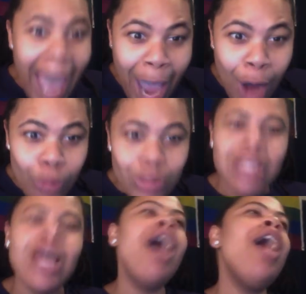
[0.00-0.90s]

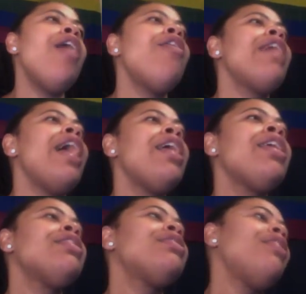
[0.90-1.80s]
out. Okay?
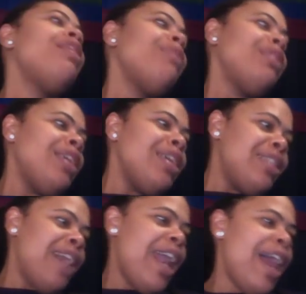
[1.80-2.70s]
Turn that bitch
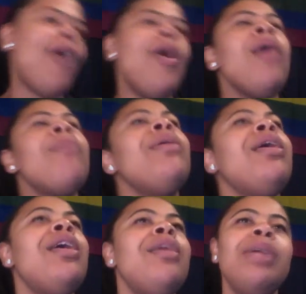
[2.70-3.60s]
inside out. But
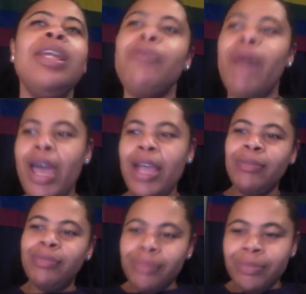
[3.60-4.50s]
um anyway,
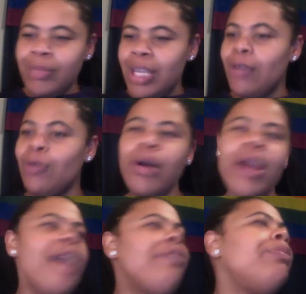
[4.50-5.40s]
and
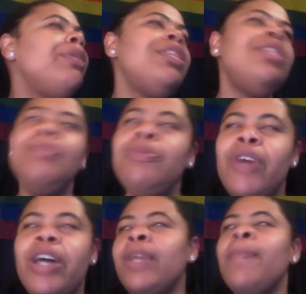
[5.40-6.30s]
whatever bitch you be
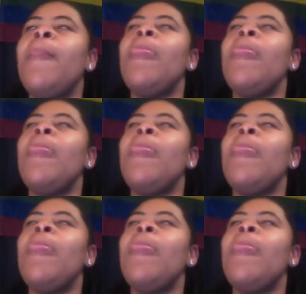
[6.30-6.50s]
fucking.